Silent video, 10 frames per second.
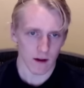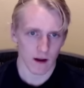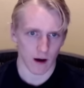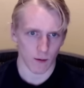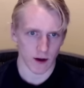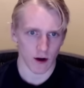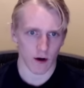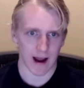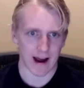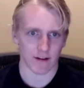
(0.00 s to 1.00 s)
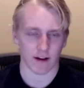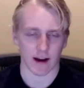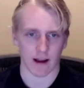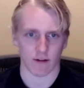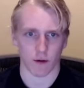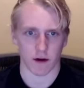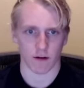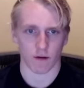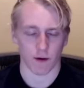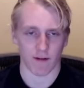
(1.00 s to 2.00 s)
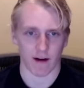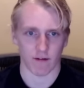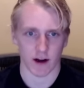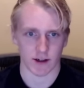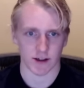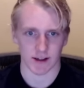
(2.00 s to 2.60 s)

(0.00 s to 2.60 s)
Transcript: Uh, when you know a guy is going to get 20 to 25 touches,